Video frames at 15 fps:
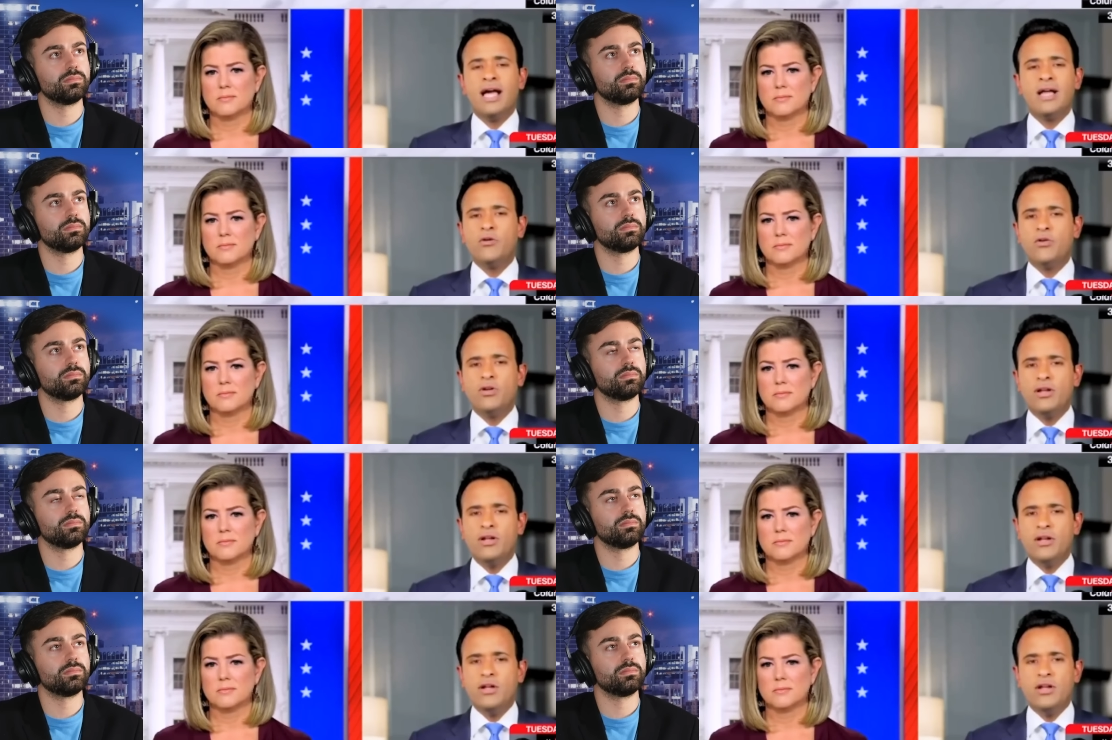Speaker 1: I
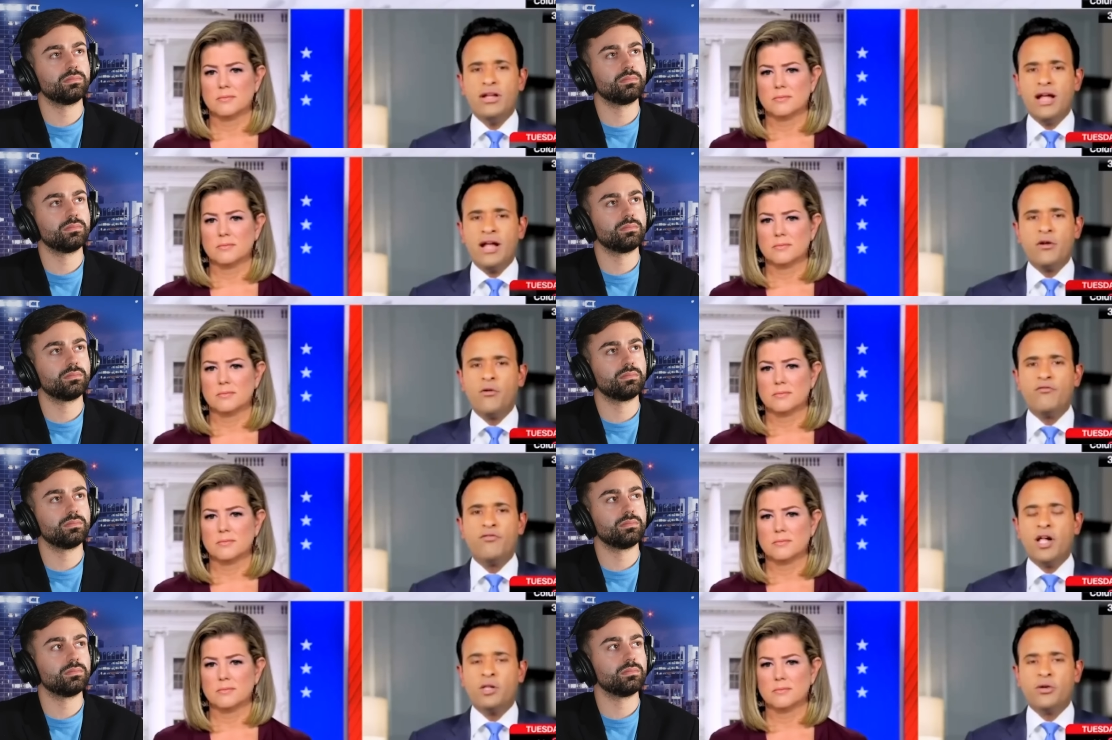don't I
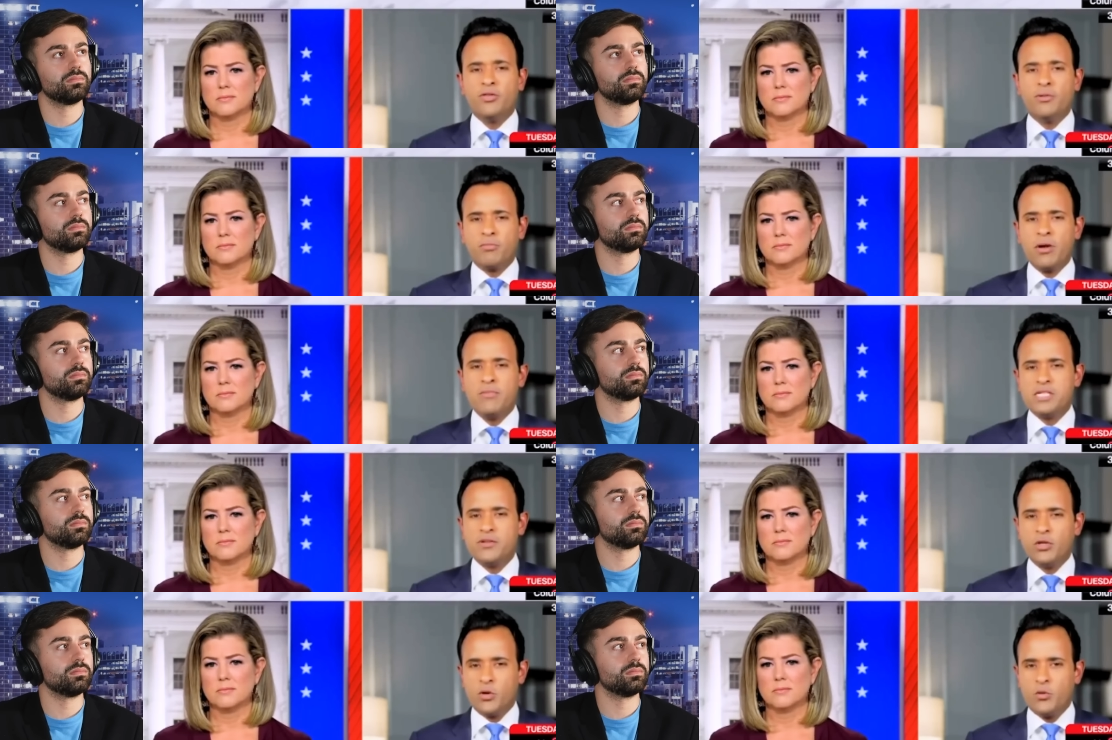don't follow the
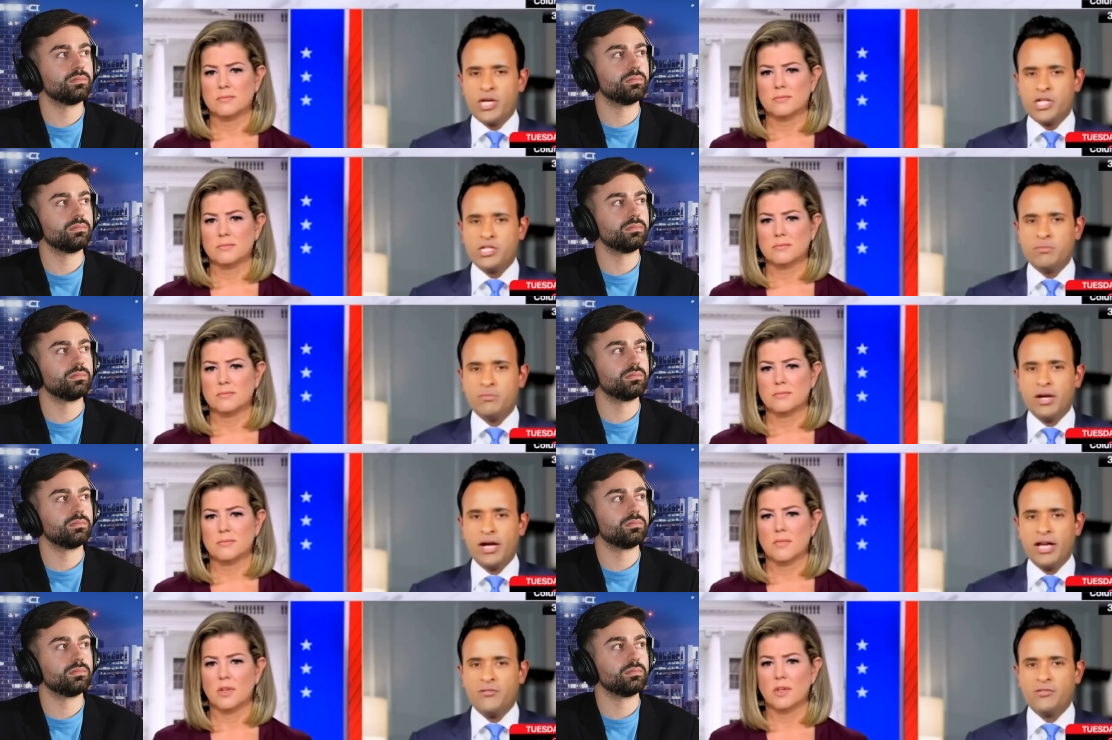premise of the
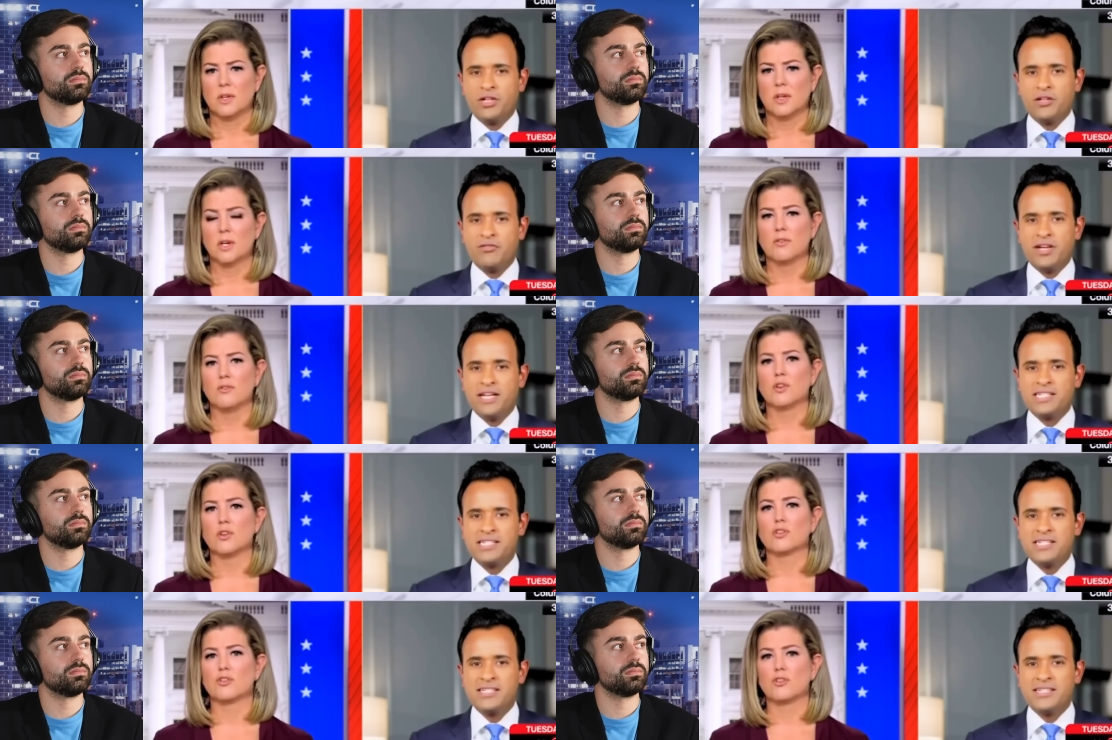question, Brianna. I have to
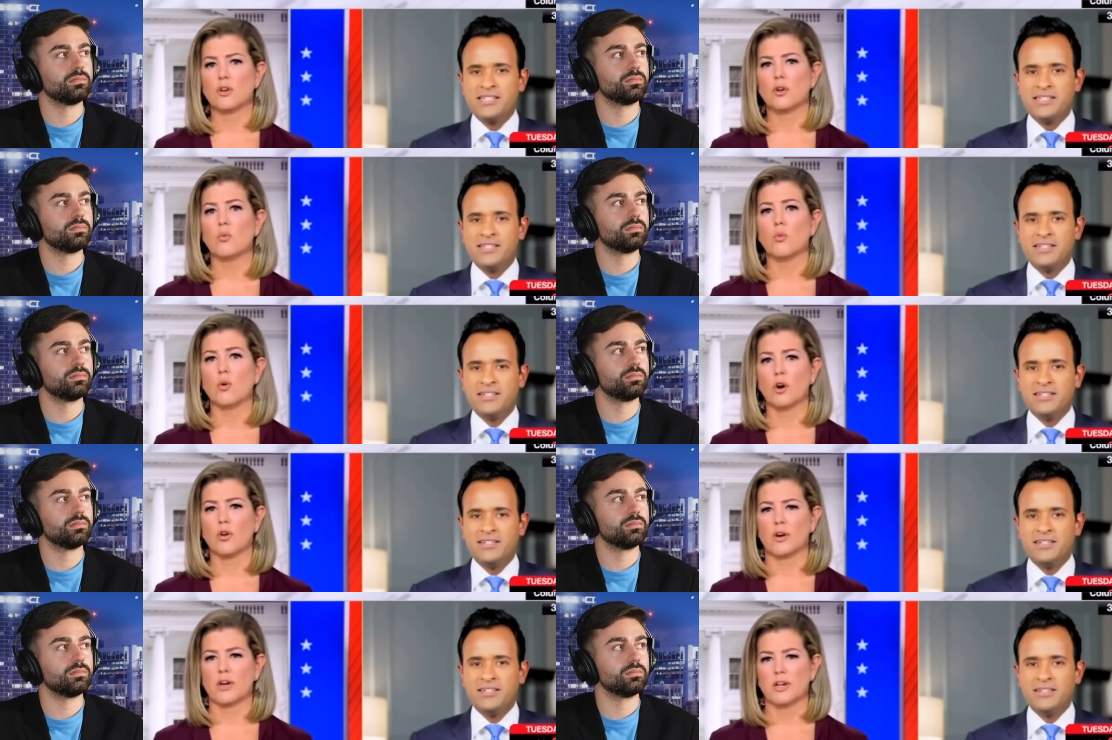confess. If you're so
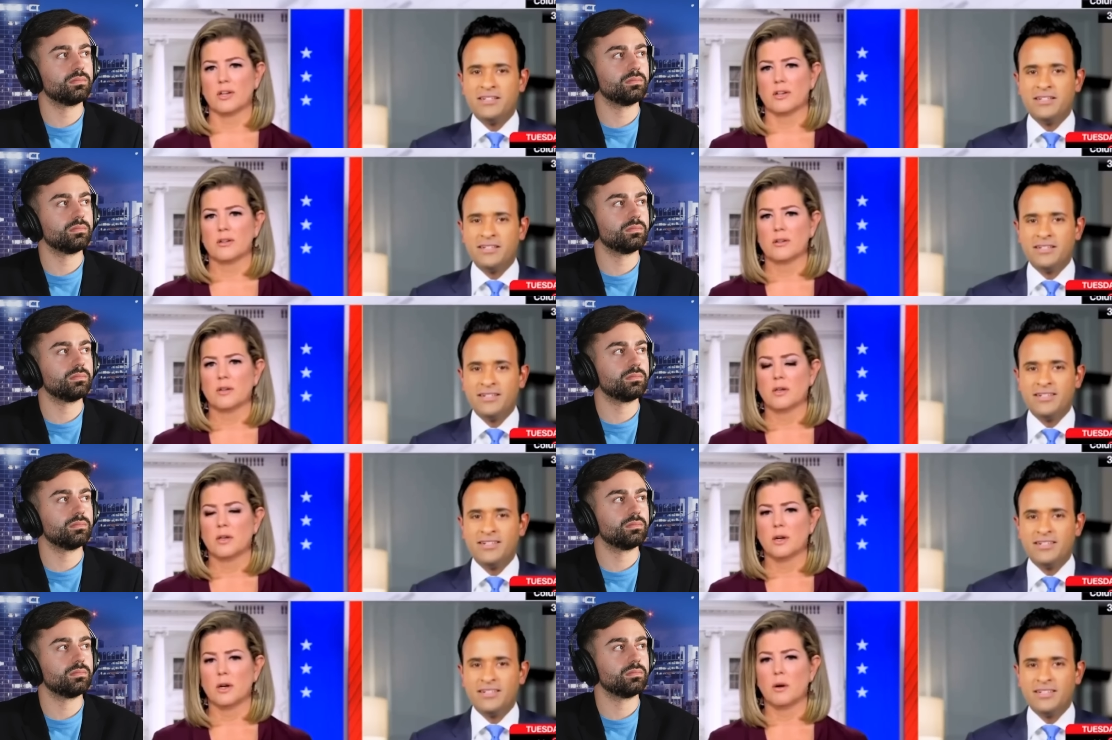
Speaker 2: worried
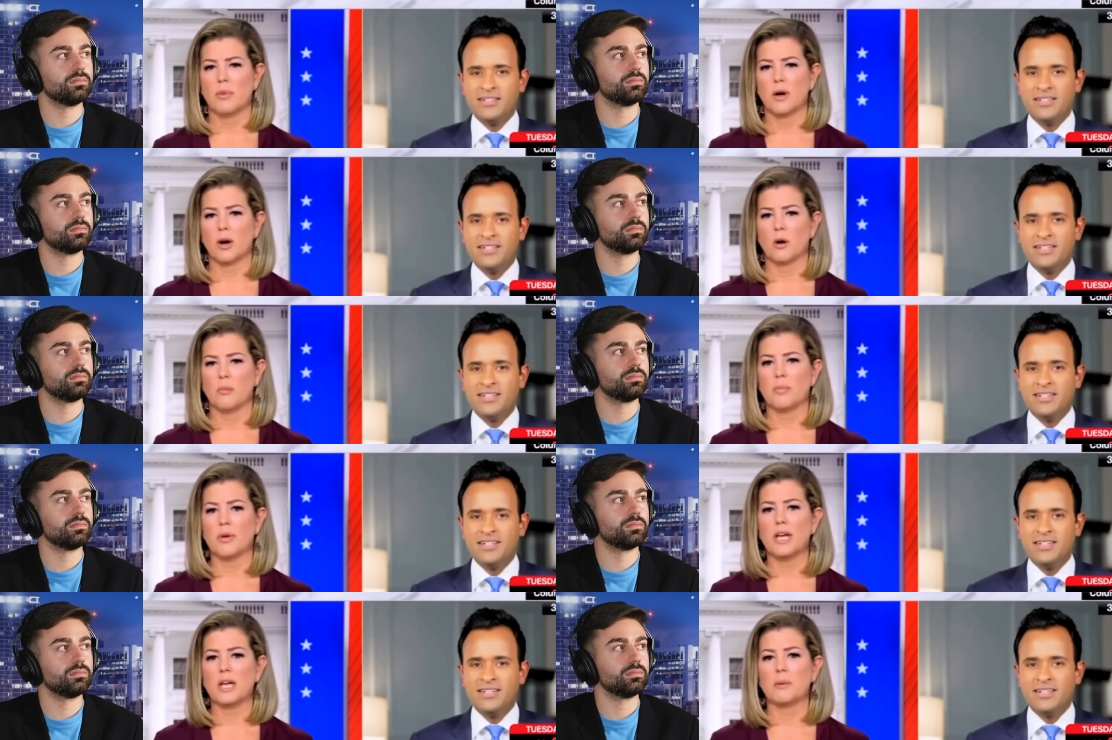
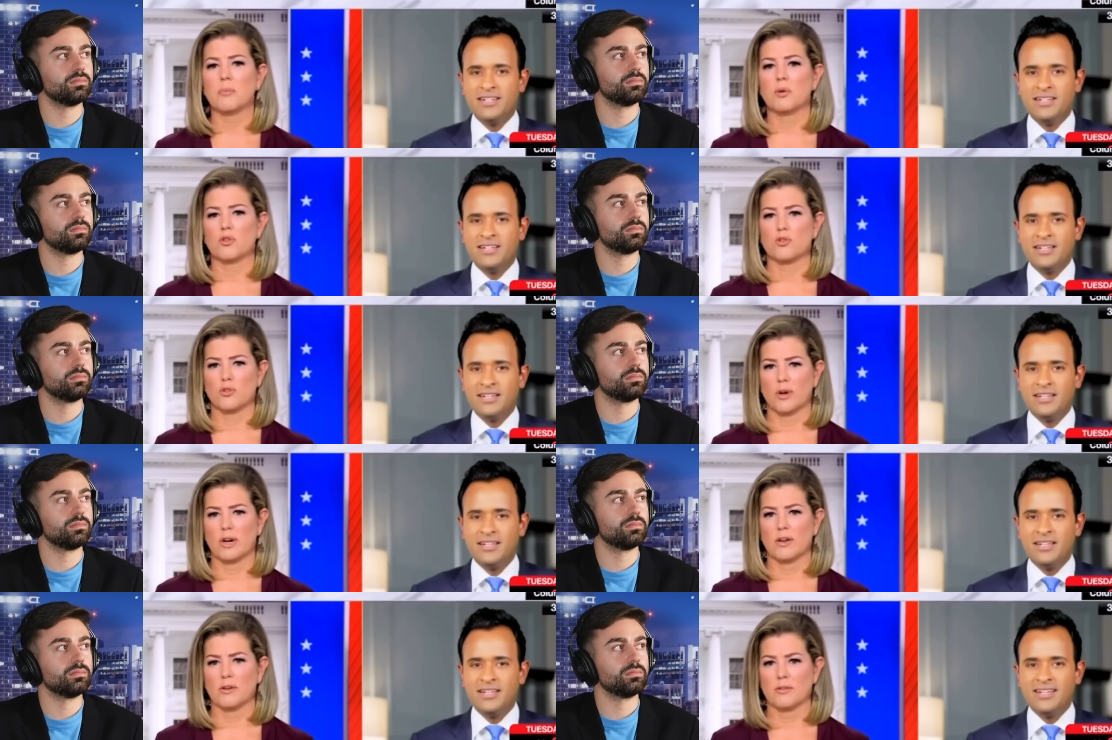about paper
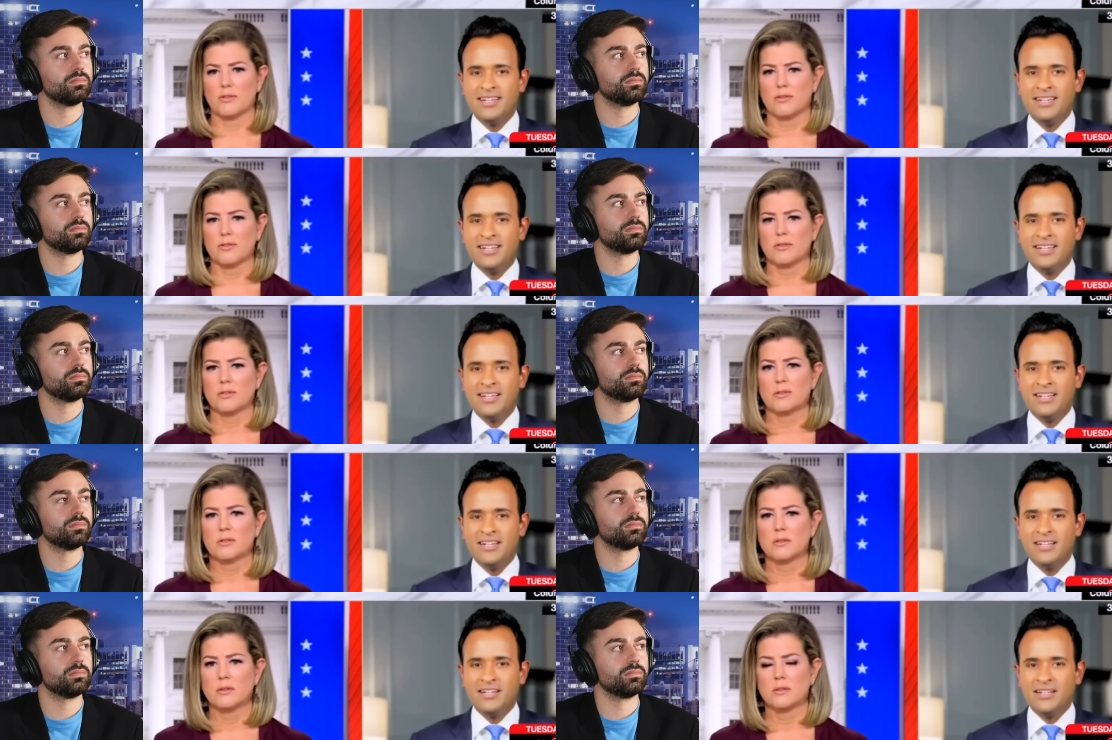trails,
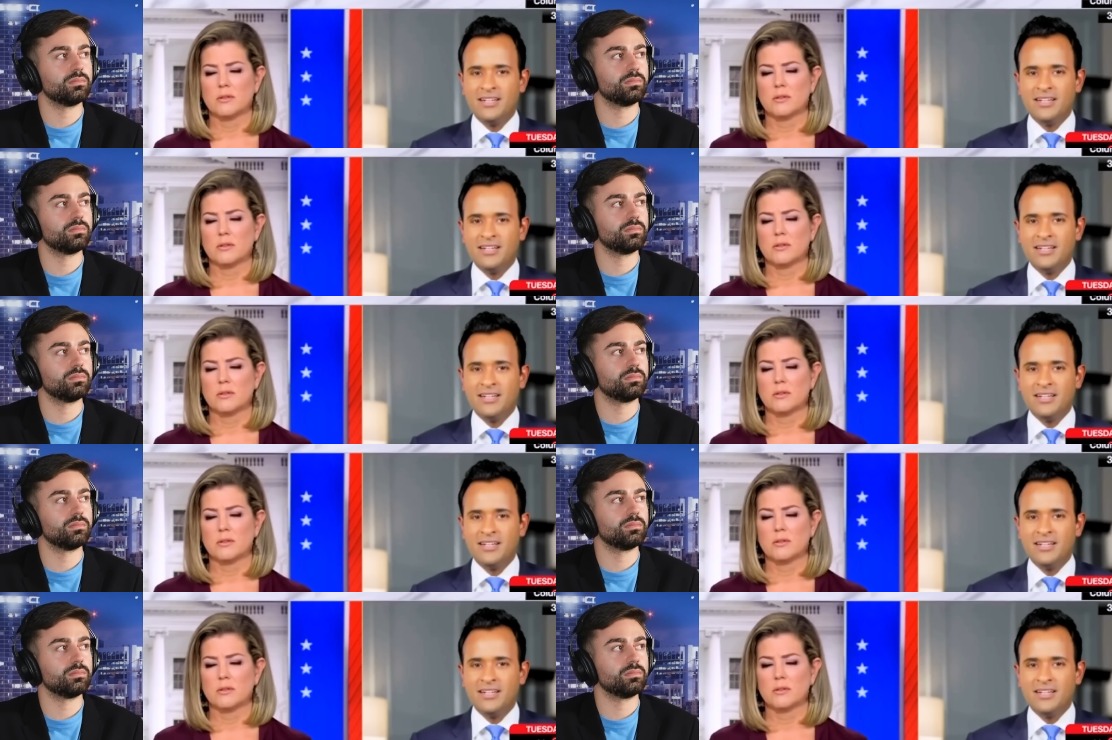